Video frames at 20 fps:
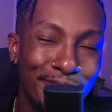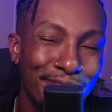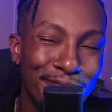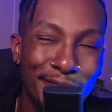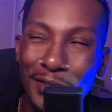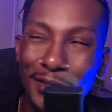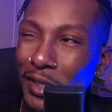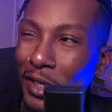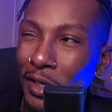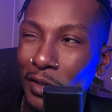
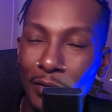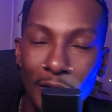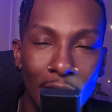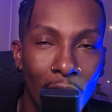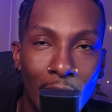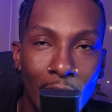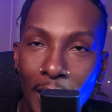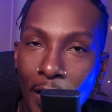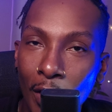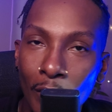You know,
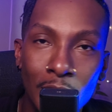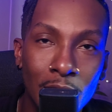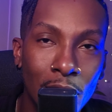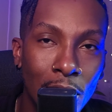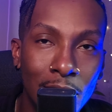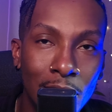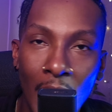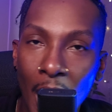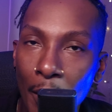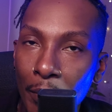like I always say,
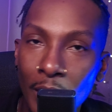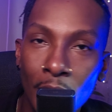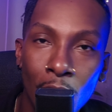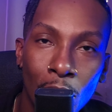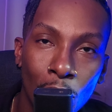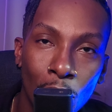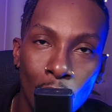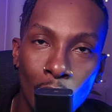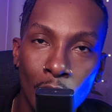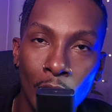type in
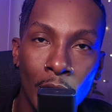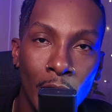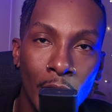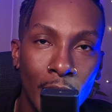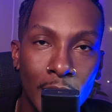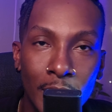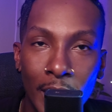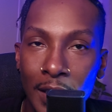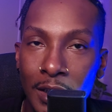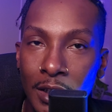Google and hit
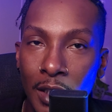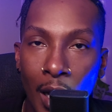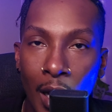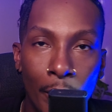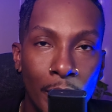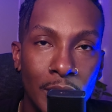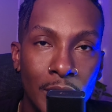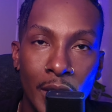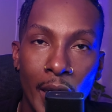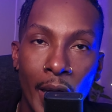that
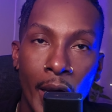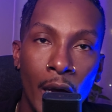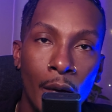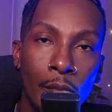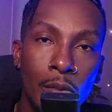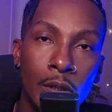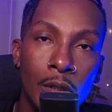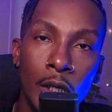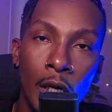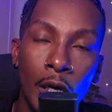shopping tab
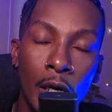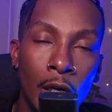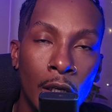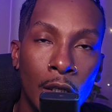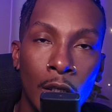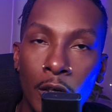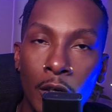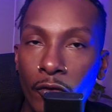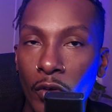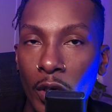and
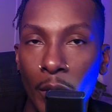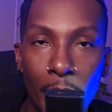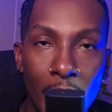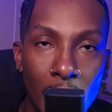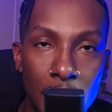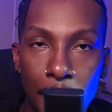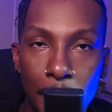look for the best